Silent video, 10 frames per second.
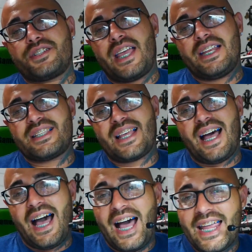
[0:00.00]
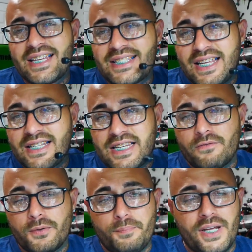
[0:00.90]
That is the highest that it's
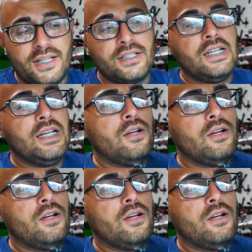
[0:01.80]
ever been.